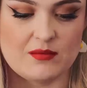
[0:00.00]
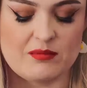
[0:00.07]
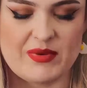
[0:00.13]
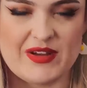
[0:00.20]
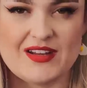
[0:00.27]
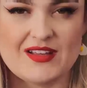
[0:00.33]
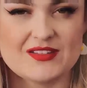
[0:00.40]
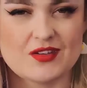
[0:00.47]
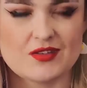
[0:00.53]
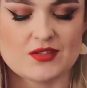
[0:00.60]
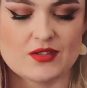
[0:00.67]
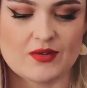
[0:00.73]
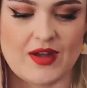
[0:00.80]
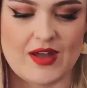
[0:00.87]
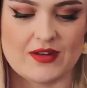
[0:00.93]
but it's
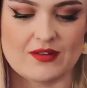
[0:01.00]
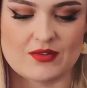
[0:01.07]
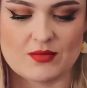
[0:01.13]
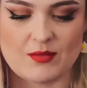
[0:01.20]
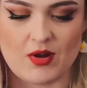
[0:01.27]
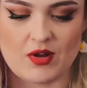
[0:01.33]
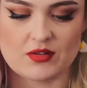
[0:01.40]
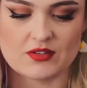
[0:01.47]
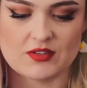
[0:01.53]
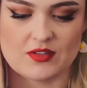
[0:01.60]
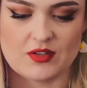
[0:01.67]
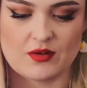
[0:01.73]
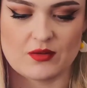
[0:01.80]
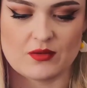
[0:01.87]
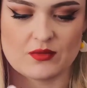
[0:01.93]
also kind of small.
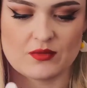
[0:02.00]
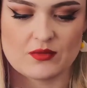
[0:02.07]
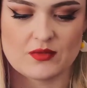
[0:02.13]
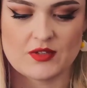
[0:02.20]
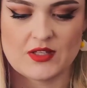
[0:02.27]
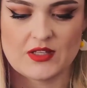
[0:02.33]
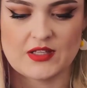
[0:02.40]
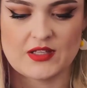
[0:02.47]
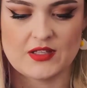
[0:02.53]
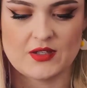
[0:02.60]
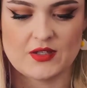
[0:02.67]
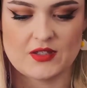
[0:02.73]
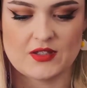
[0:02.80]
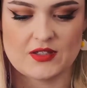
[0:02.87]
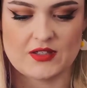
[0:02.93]
So
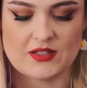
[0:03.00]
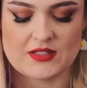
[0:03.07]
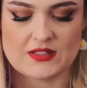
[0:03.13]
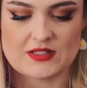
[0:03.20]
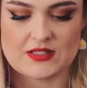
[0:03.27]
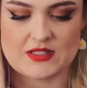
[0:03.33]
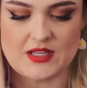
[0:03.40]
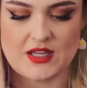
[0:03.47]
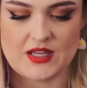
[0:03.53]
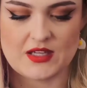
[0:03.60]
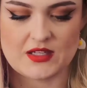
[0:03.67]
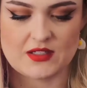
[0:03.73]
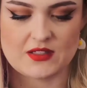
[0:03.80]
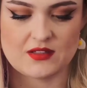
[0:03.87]
let's see.